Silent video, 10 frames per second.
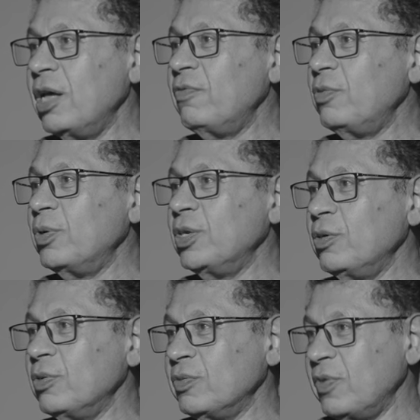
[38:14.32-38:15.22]
everybody
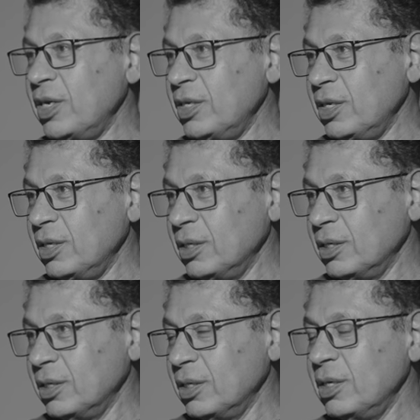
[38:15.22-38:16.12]
who is fighting,
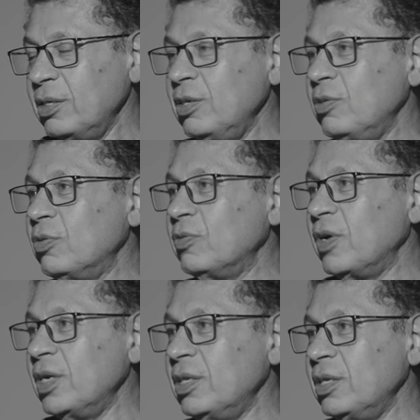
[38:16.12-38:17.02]
they're not
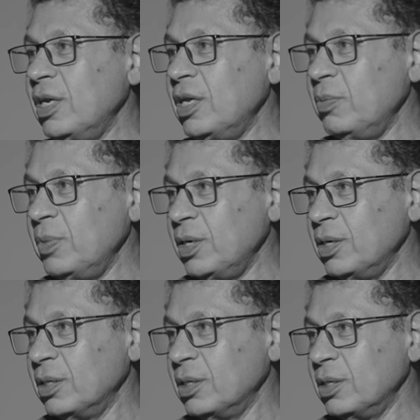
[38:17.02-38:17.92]
fighting enemy,
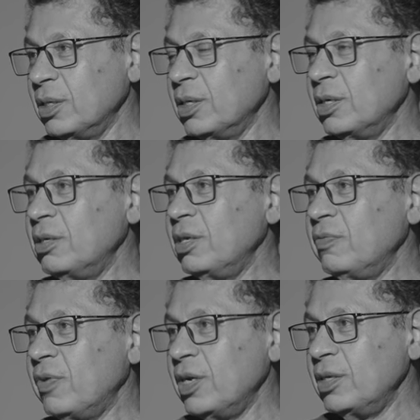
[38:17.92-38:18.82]
they're
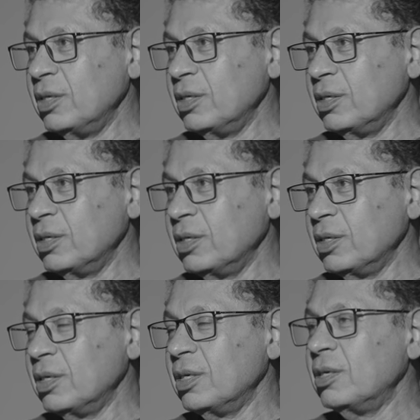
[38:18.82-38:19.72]
fighting
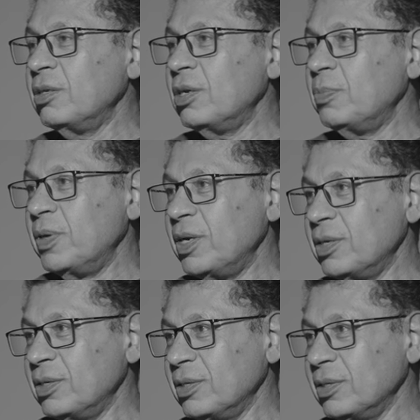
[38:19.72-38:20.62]
their
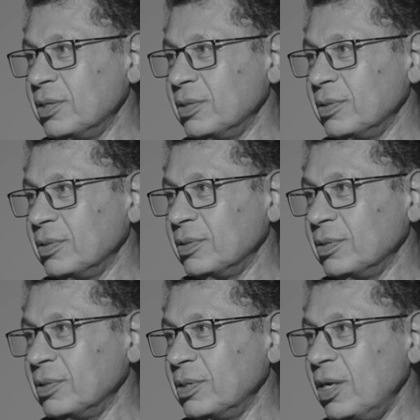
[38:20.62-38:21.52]
parents
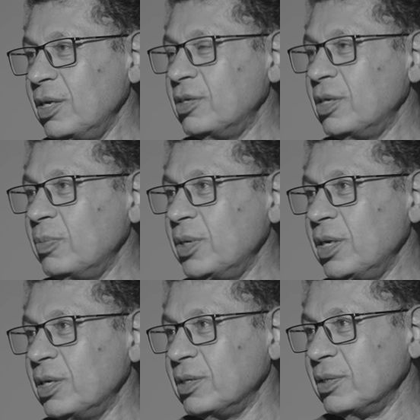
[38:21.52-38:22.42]
and somebody
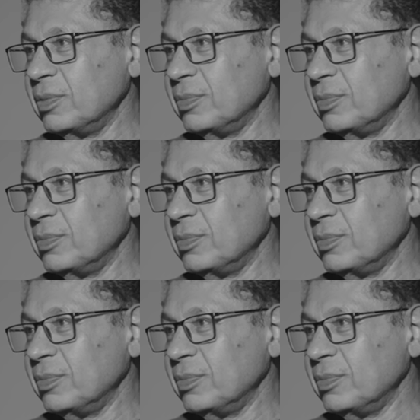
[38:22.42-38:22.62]
else.